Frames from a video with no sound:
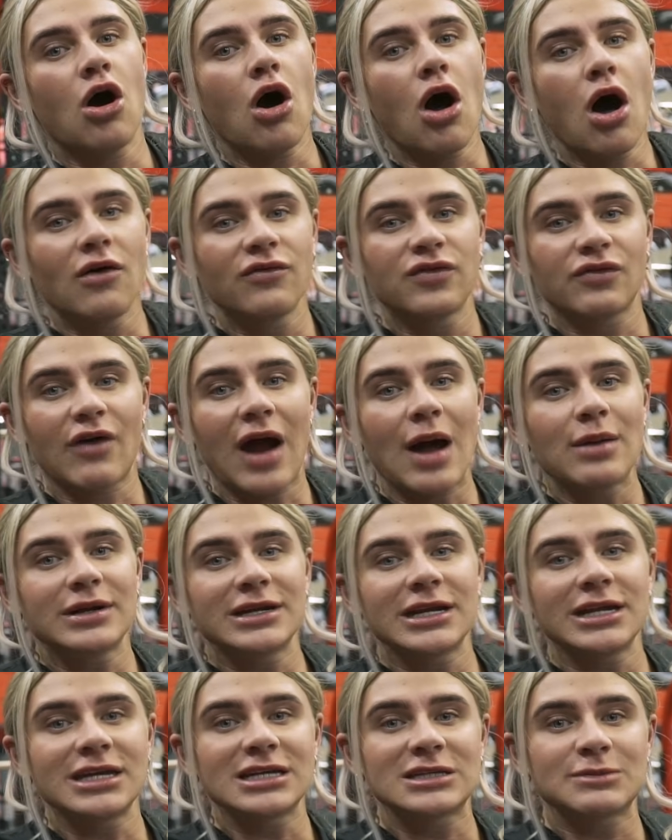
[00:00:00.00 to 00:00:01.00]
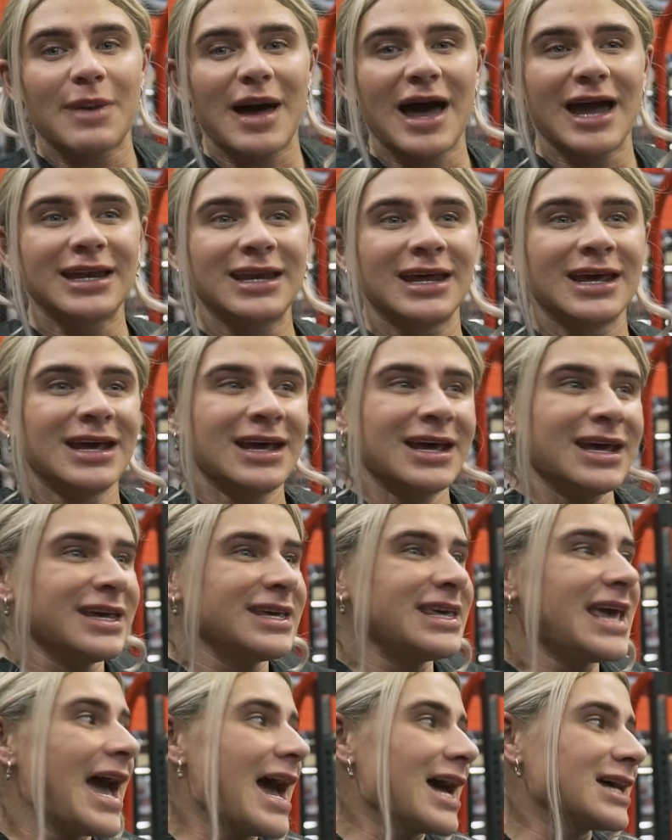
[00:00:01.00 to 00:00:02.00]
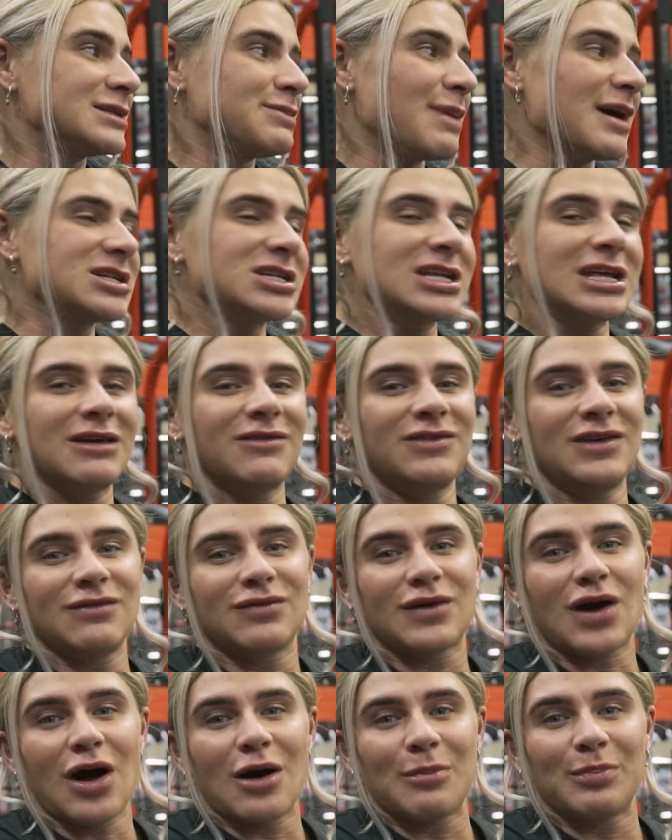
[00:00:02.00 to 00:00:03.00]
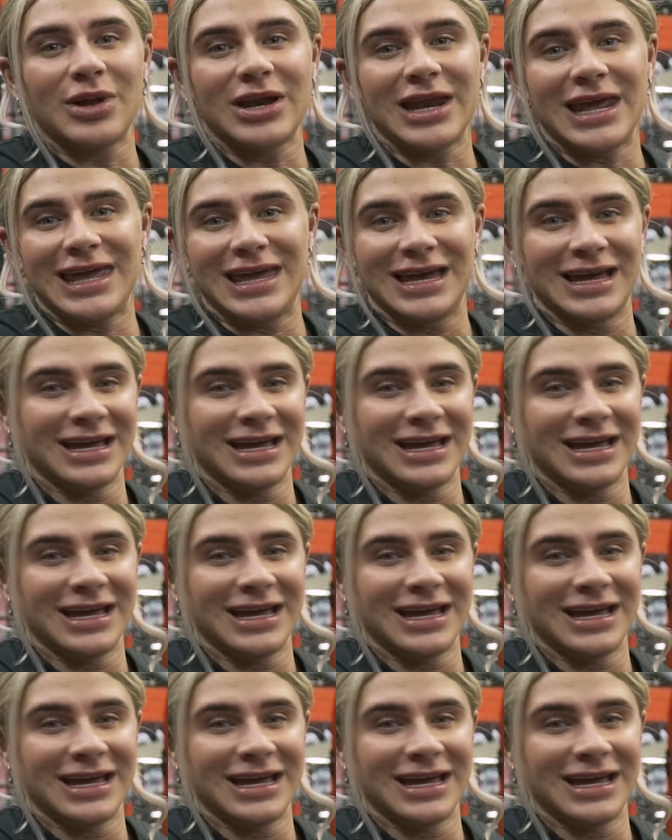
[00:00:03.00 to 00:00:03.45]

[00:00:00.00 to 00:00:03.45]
of rounding in your spine? Yeah, especially if you've got bloody